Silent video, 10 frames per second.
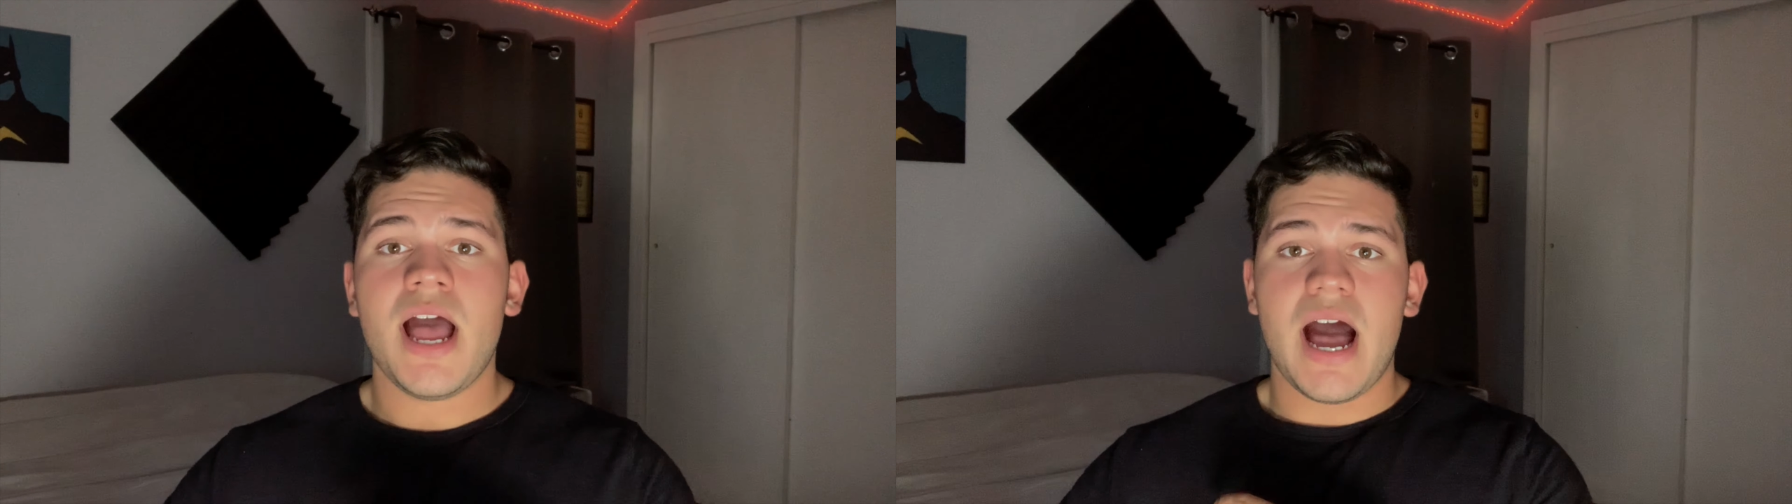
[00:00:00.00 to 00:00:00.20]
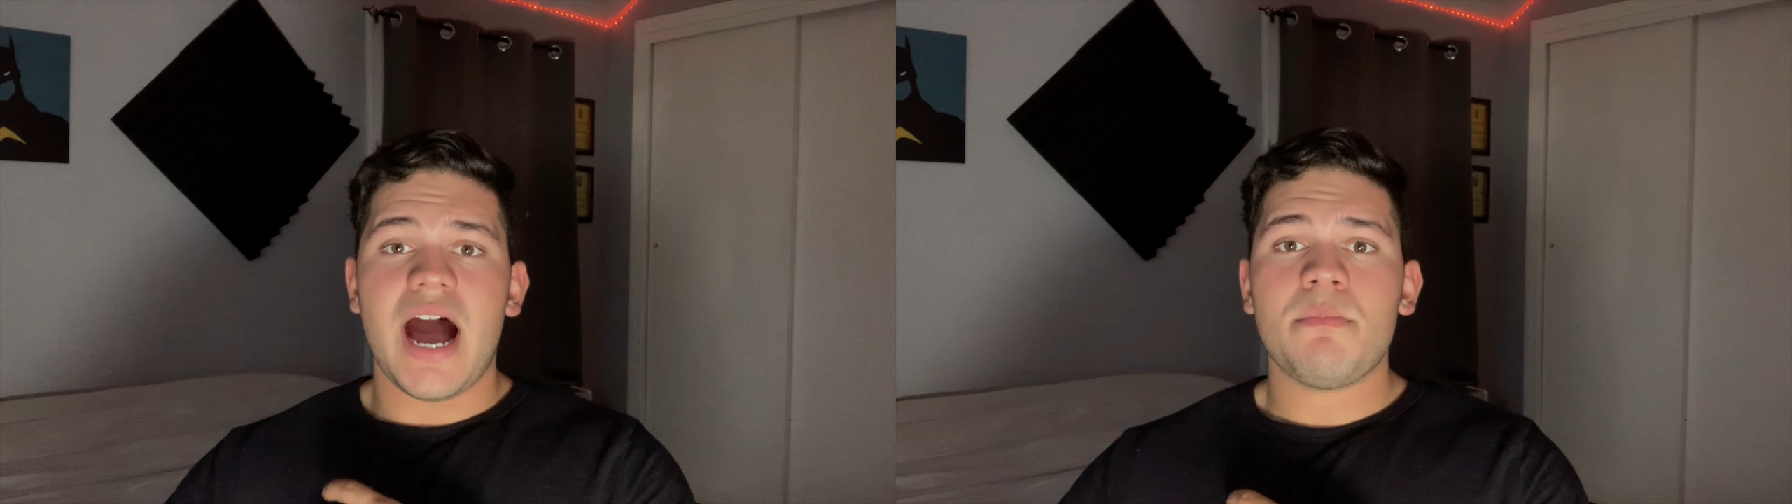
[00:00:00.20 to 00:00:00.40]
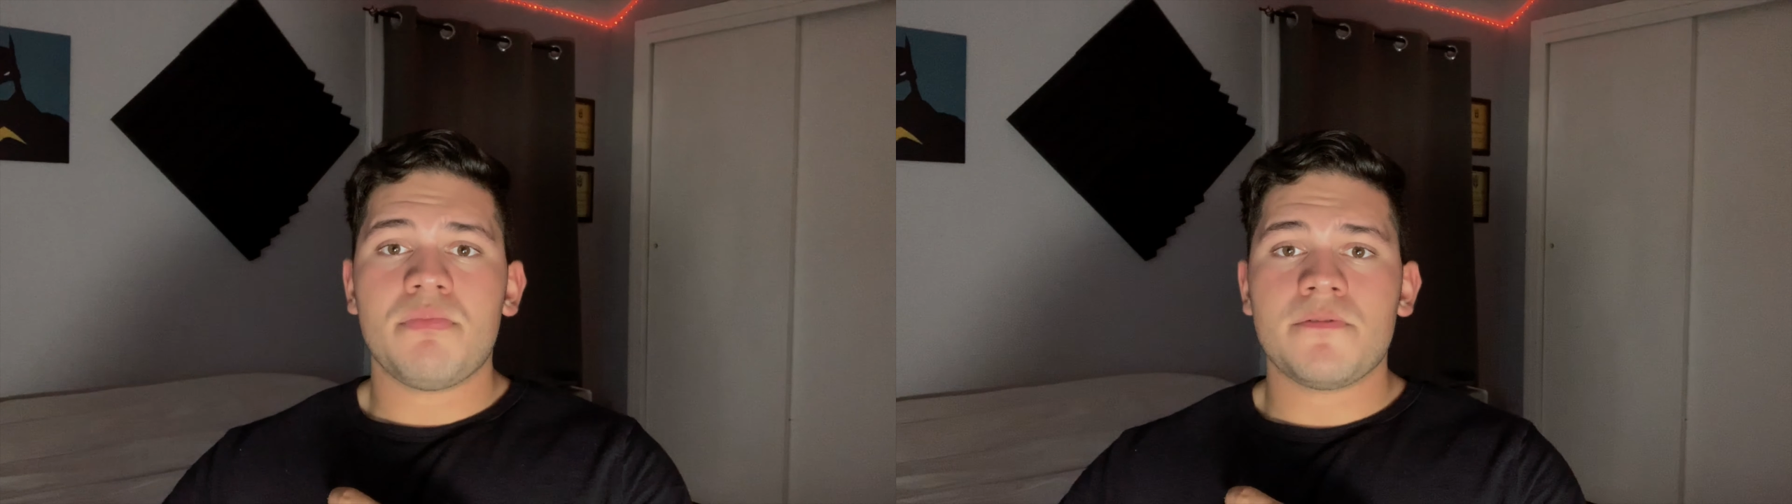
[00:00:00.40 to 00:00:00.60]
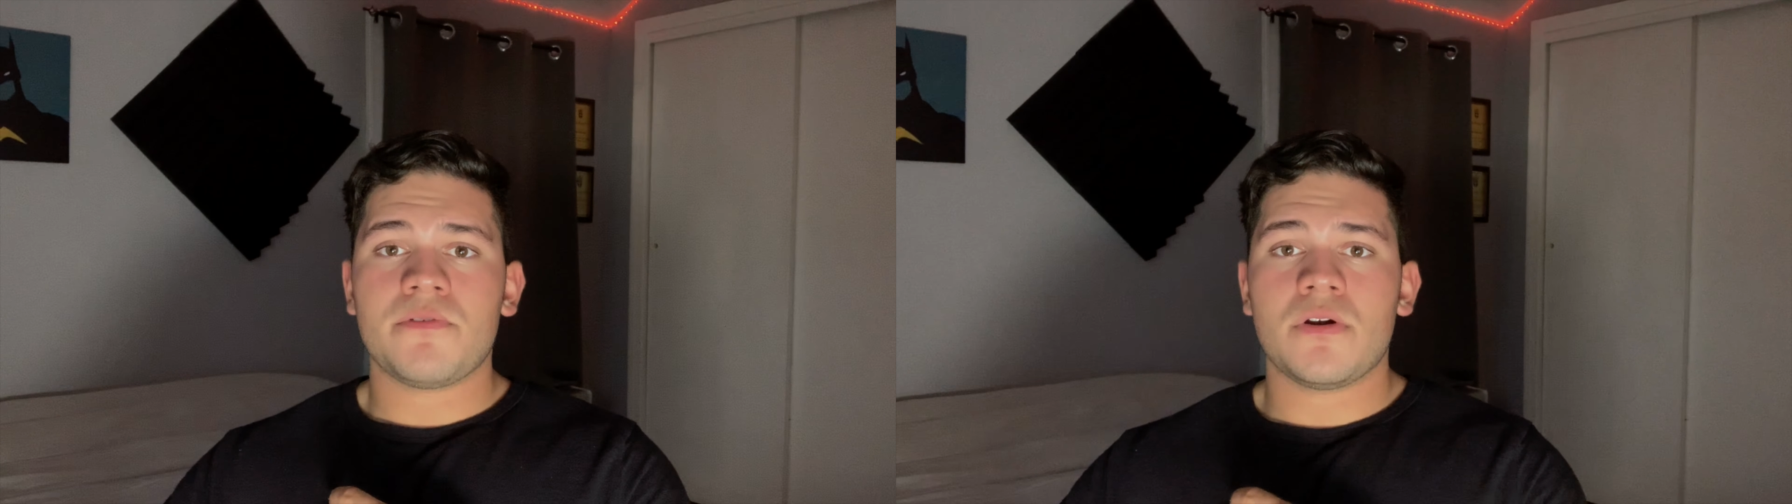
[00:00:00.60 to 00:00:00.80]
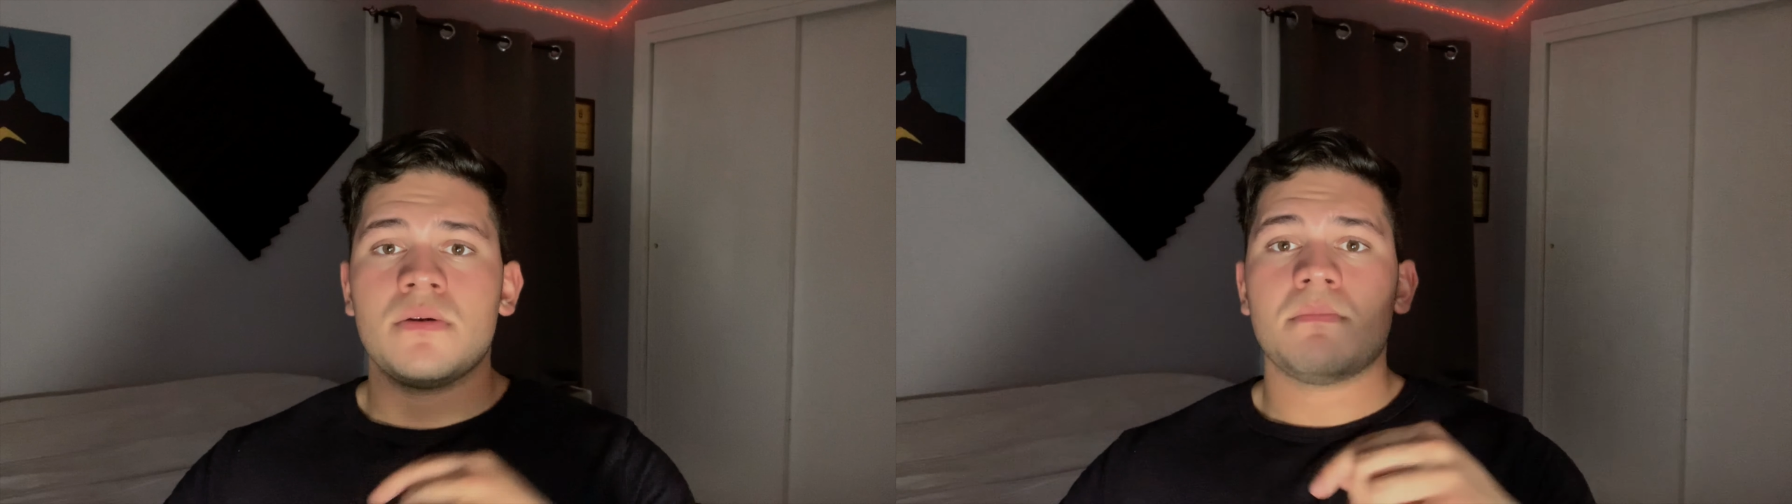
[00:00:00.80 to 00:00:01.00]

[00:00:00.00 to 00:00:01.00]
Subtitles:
I prefer